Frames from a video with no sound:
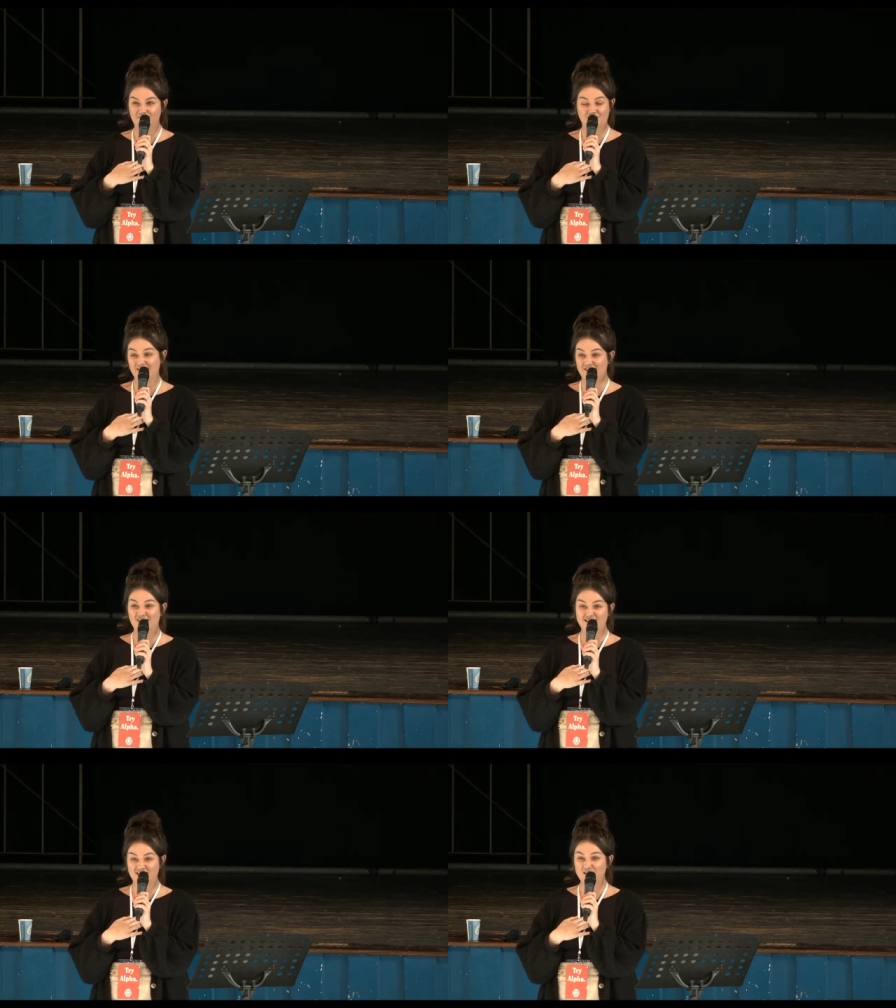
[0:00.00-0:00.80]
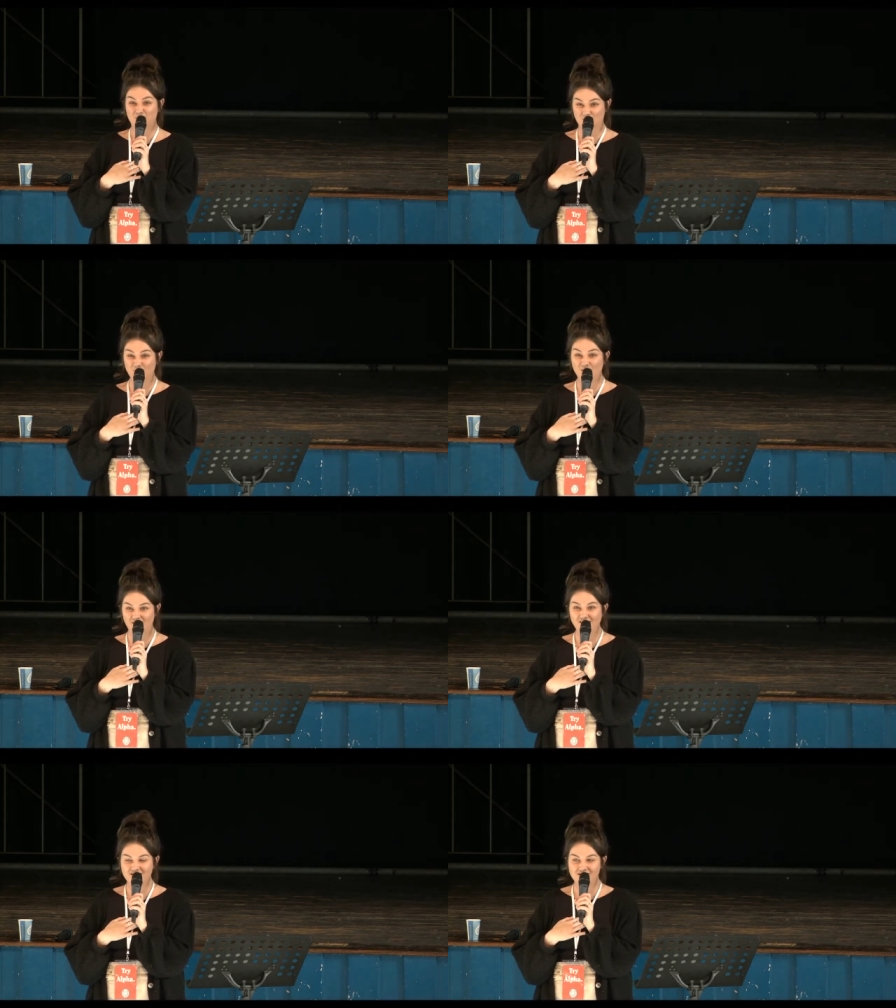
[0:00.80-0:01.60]
Ananias, that's for all of
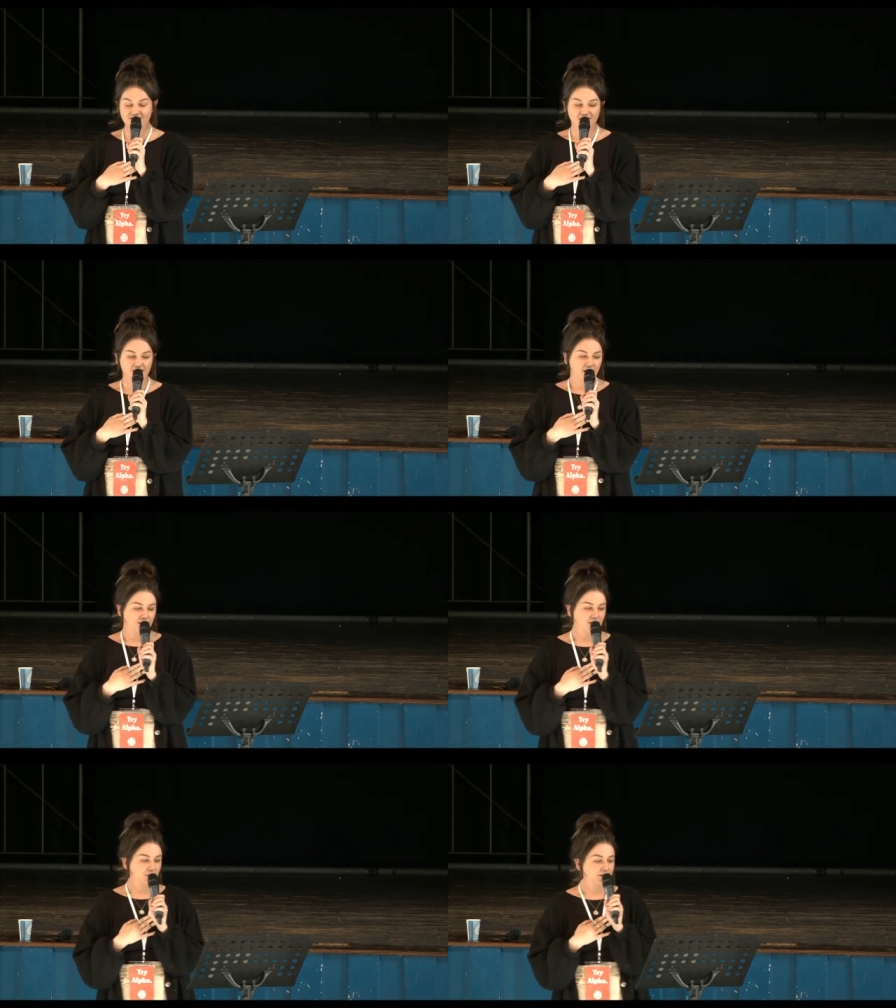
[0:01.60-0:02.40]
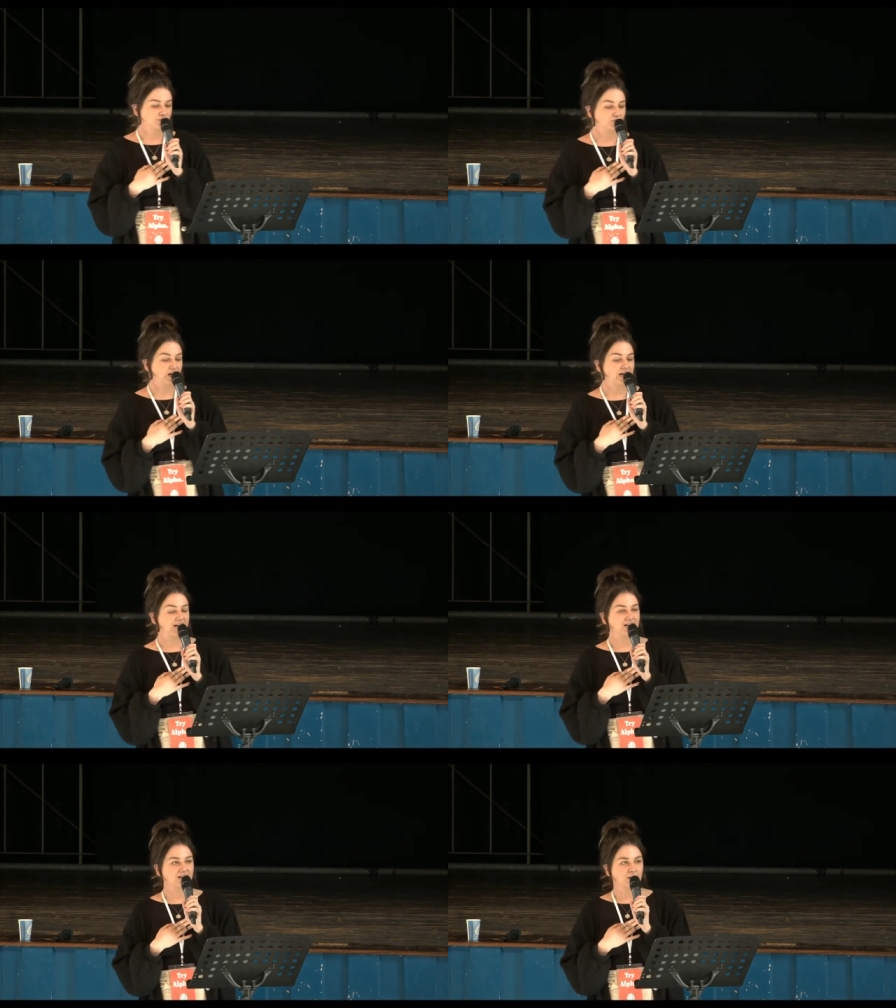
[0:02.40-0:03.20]
us. You know, it's
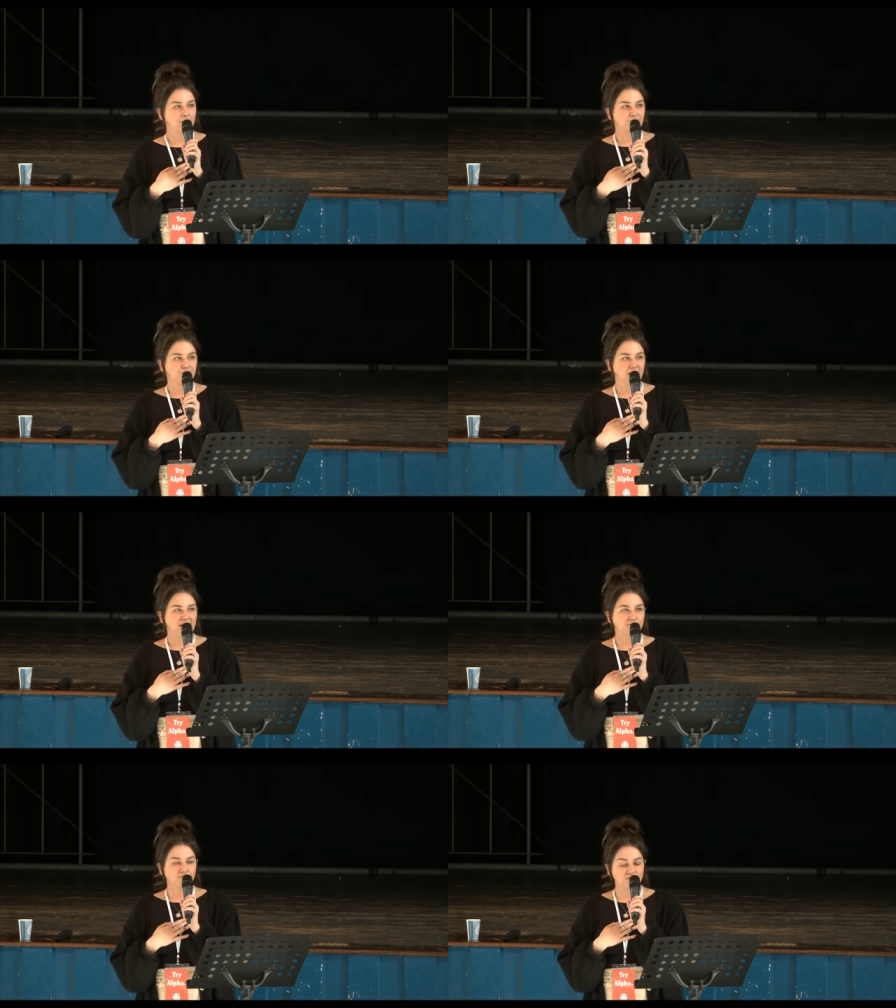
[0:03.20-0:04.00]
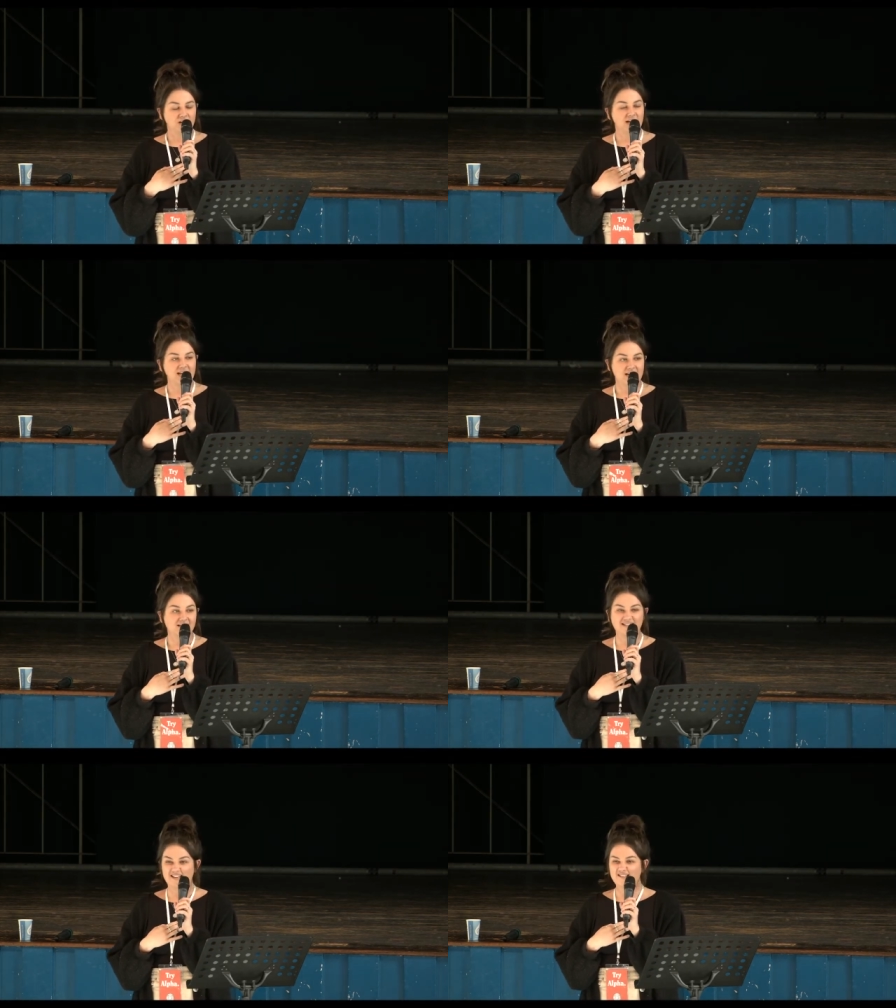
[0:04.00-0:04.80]
really it's really
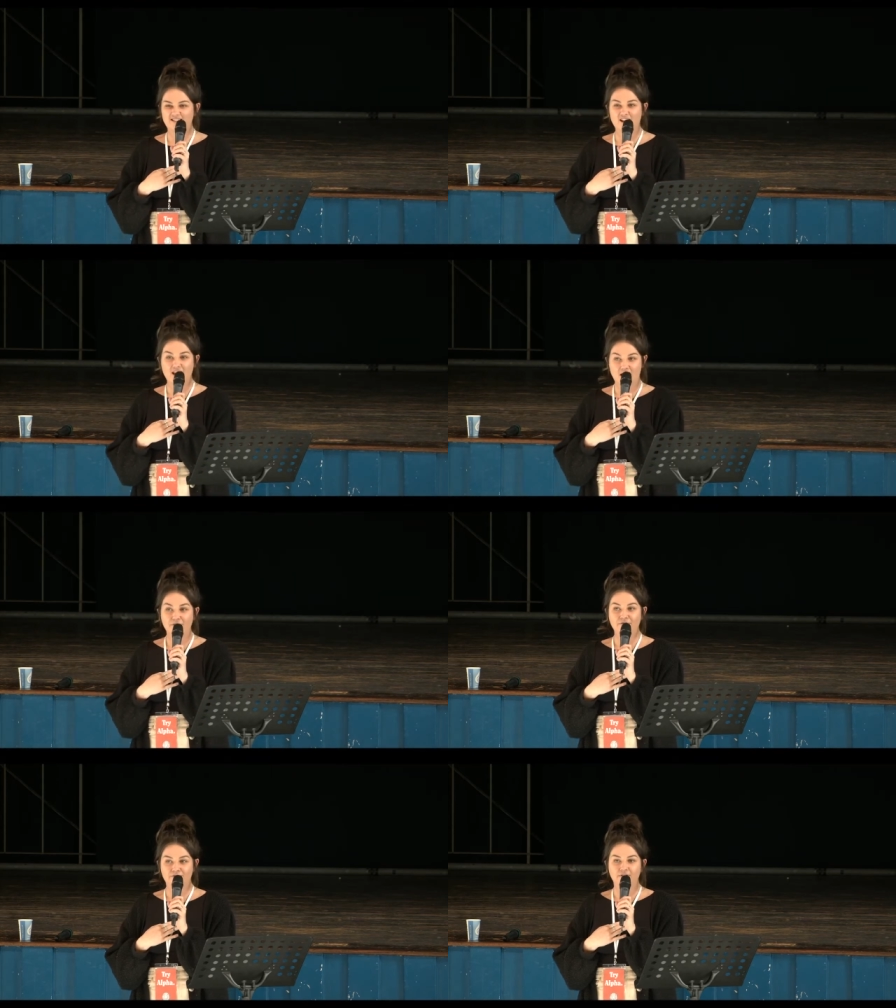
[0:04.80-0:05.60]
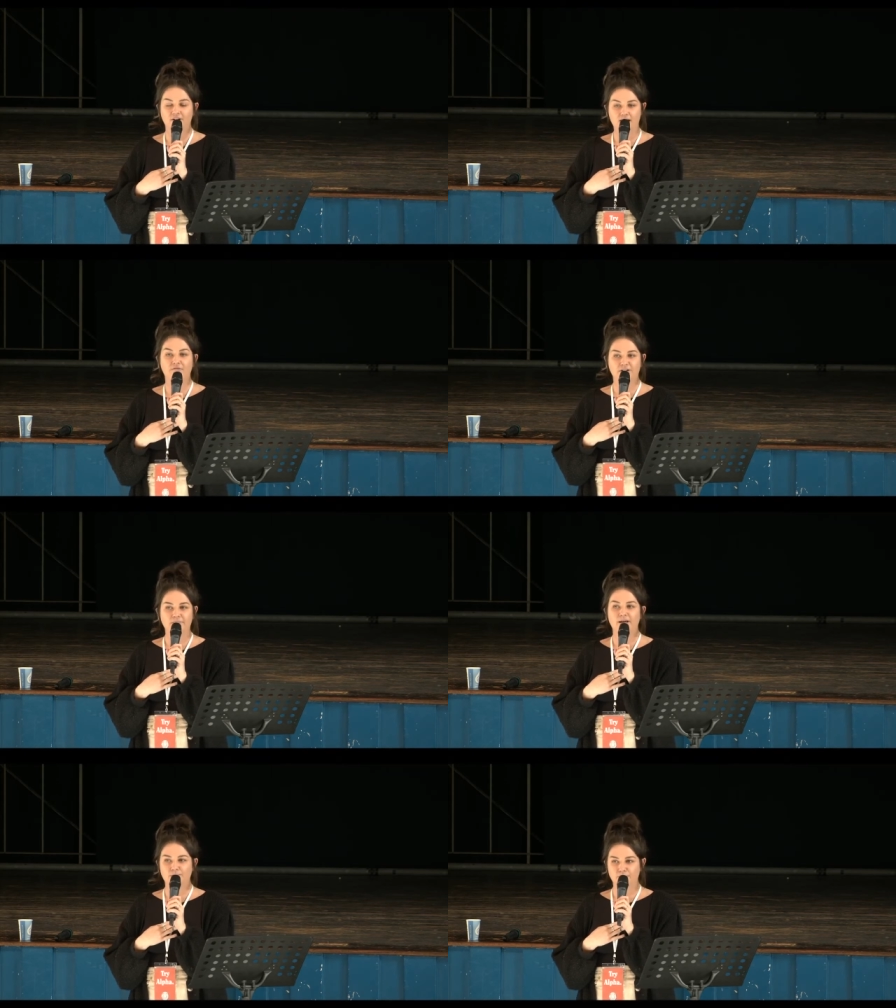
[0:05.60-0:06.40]
easy to love lovely
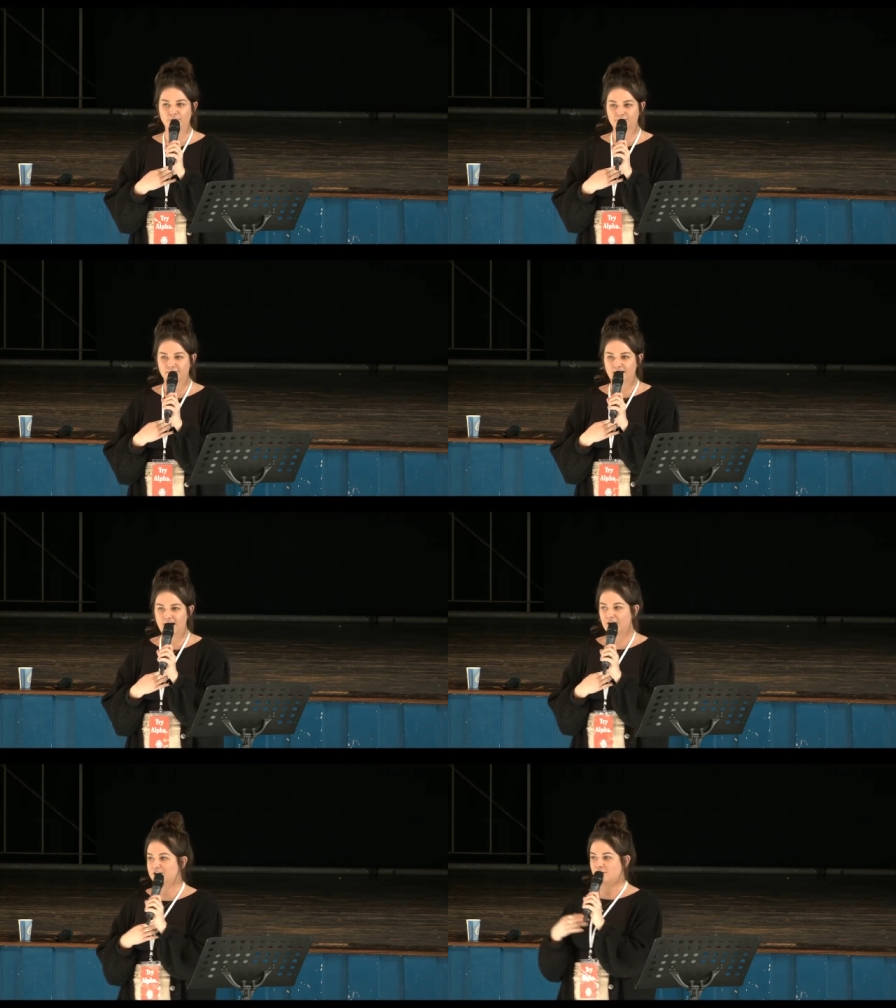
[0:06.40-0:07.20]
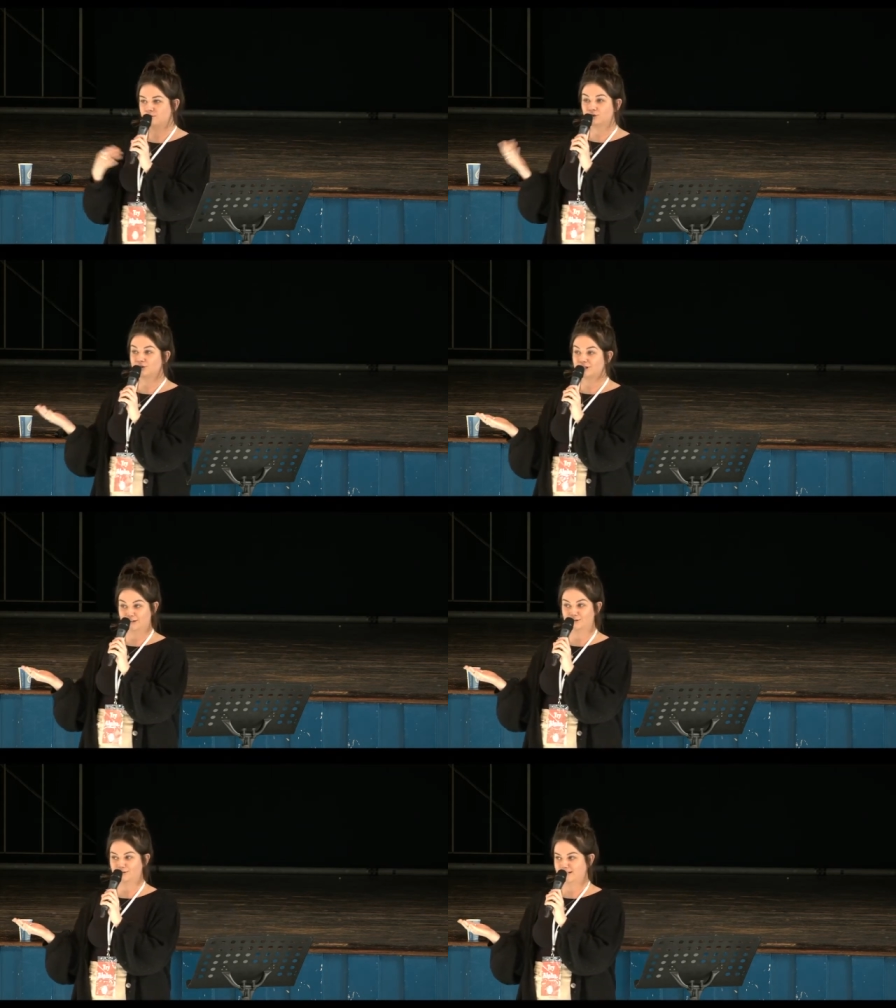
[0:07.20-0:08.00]
people. And I know John
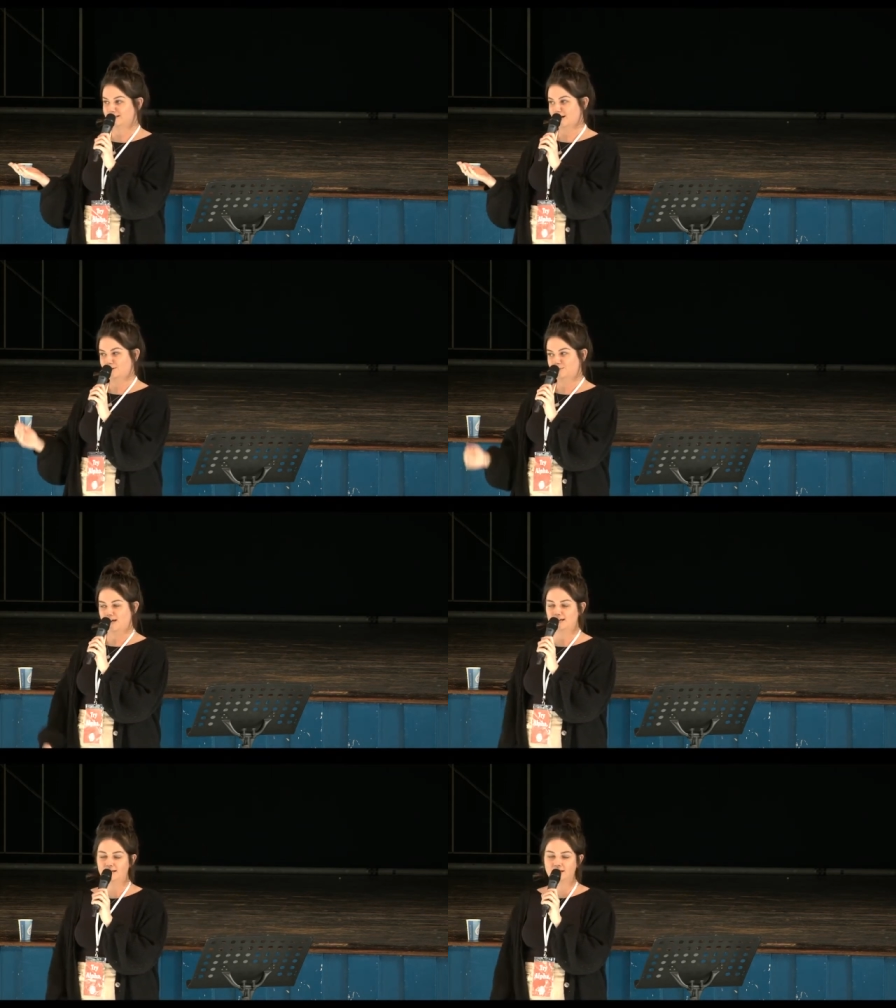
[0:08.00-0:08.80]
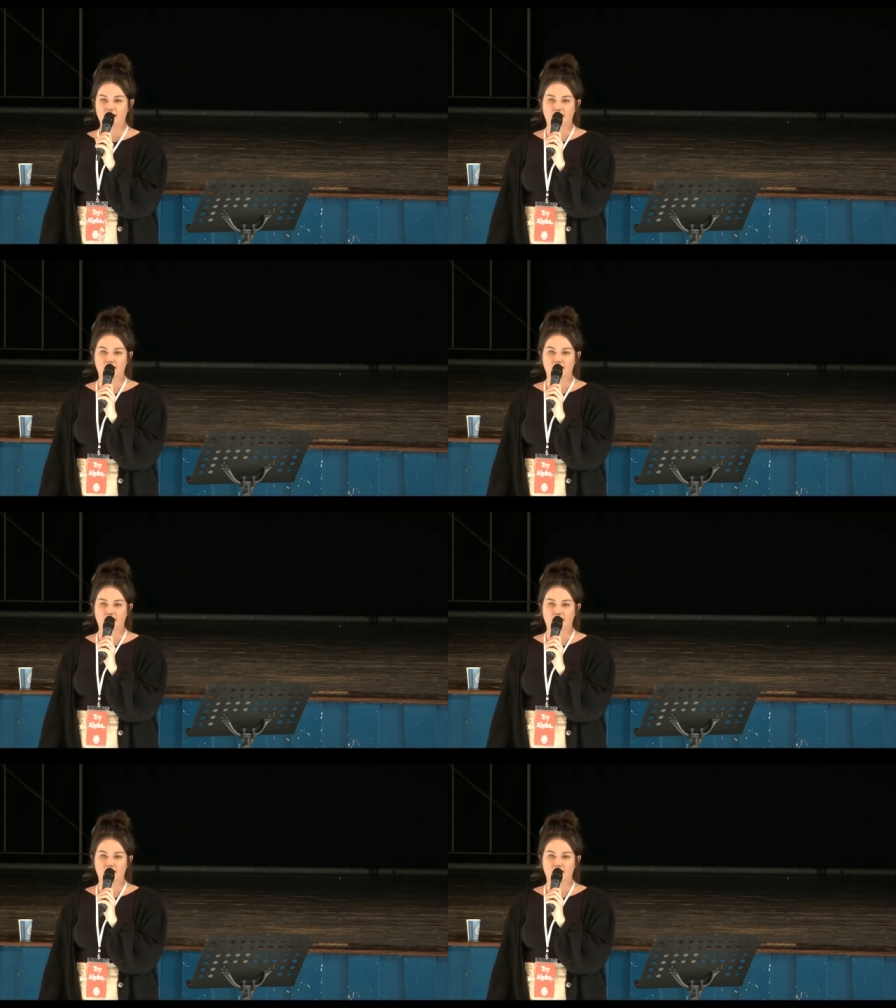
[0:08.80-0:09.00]
touched on this last week.